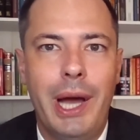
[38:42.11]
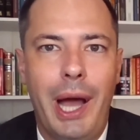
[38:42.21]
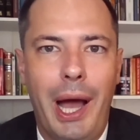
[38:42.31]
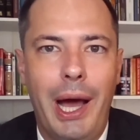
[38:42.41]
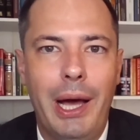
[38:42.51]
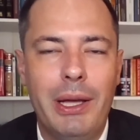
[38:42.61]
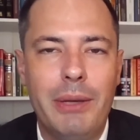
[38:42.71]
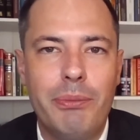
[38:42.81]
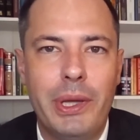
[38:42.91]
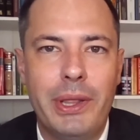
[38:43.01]

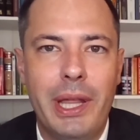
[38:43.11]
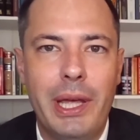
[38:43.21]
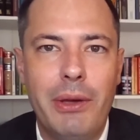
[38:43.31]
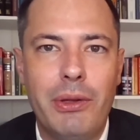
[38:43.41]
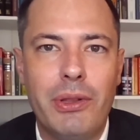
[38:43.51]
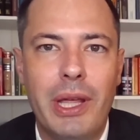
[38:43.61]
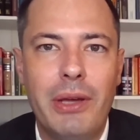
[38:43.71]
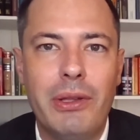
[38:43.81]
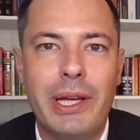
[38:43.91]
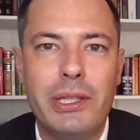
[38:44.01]
But they
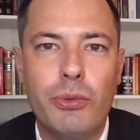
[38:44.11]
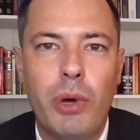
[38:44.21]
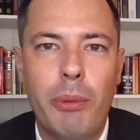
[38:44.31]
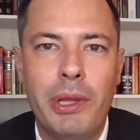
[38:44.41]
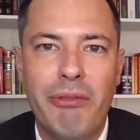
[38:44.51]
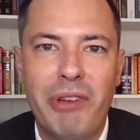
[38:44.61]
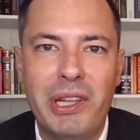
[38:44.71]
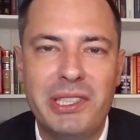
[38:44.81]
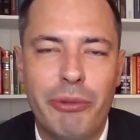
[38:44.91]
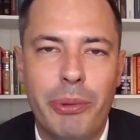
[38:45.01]
like to rub it in the
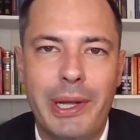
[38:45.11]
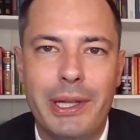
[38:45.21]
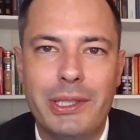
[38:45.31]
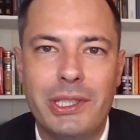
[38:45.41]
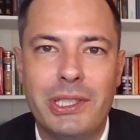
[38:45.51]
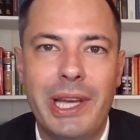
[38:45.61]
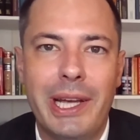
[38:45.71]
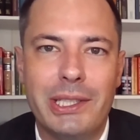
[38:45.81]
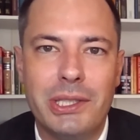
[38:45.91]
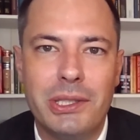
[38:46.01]
face of everybody else as,
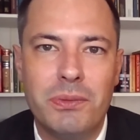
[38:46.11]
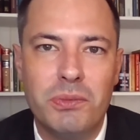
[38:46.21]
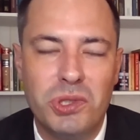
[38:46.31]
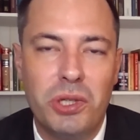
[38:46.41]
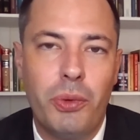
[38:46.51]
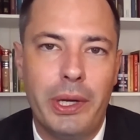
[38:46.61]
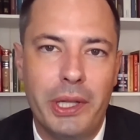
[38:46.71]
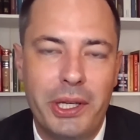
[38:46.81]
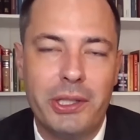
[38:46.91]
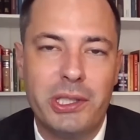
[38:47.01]
yes, so what?
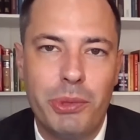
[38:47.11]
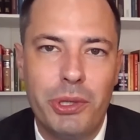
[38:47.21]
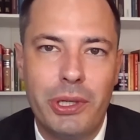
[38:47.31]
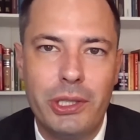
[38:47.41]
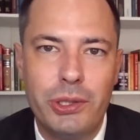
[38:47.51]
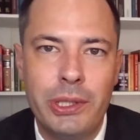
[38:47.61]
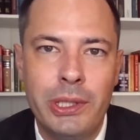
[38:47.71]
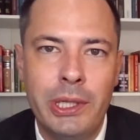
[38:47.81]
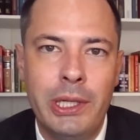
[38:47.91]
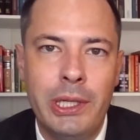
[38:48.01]
He killed someone in your country,